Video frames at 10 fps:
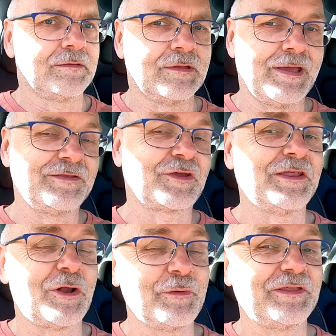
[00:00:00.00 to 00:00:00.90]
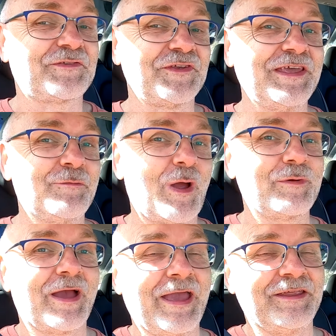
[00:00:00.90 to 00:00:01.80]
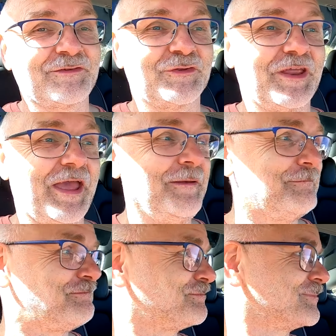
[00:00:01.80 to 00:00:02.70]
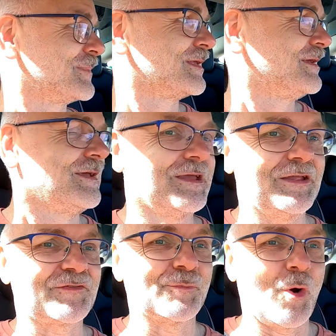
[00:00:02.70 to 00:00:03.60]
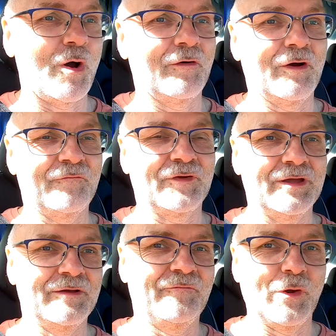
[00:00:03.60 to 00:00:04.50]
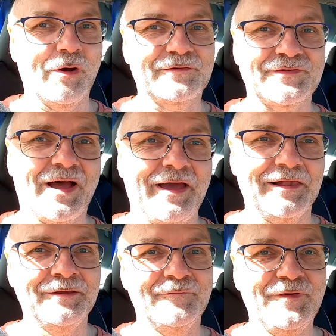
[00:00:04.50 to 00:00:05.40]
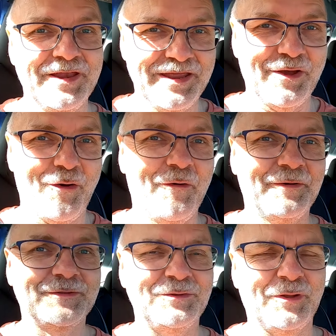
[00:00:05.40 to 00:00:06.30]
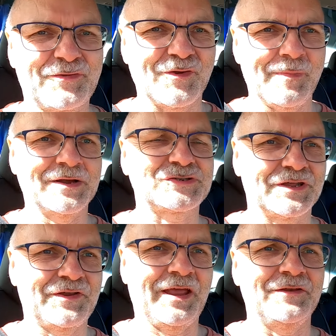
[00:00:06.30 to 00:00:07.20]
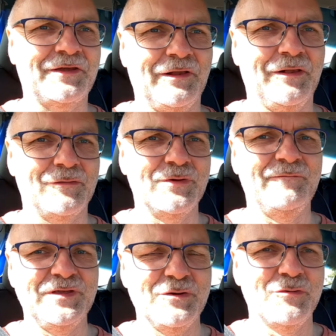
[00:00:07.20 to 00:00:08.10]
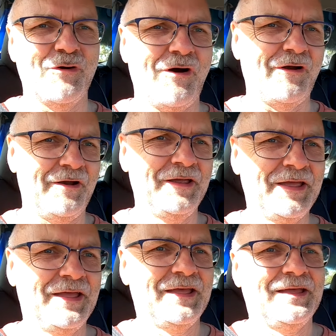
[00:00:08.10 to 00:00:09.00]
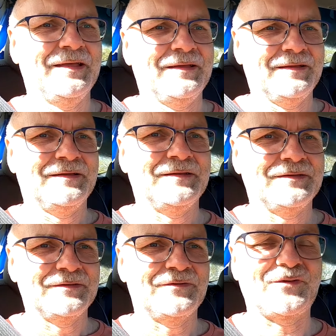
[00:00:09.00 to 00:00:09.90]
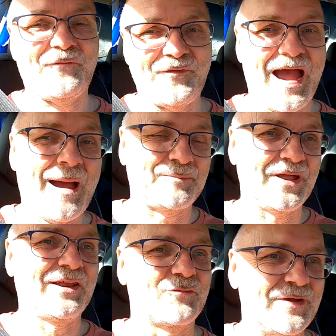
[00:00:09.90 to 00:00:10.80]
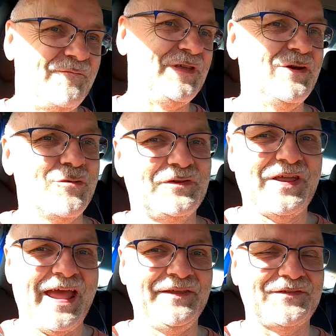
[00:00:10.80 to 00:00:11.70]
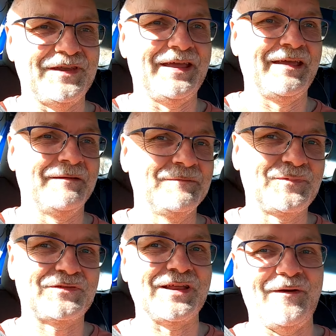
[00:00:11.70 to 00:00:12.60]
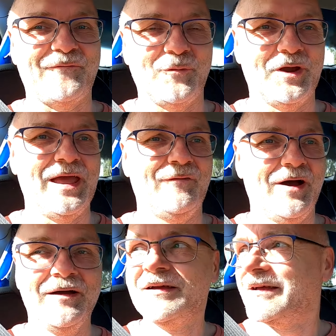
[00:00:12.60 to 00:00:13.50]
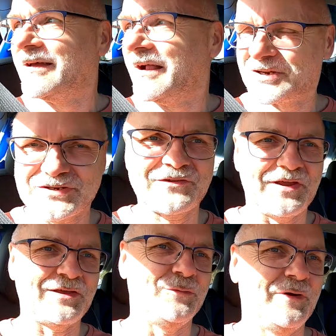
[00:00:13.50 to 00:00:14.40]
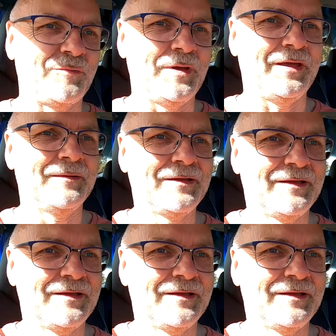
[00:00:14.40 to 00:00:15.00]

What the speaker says: Yeah, and you can already see where we are heading today. It's more of a vlog style video, not so much a technical review or software update review, testing stuff, whatever. I'll just take you with me.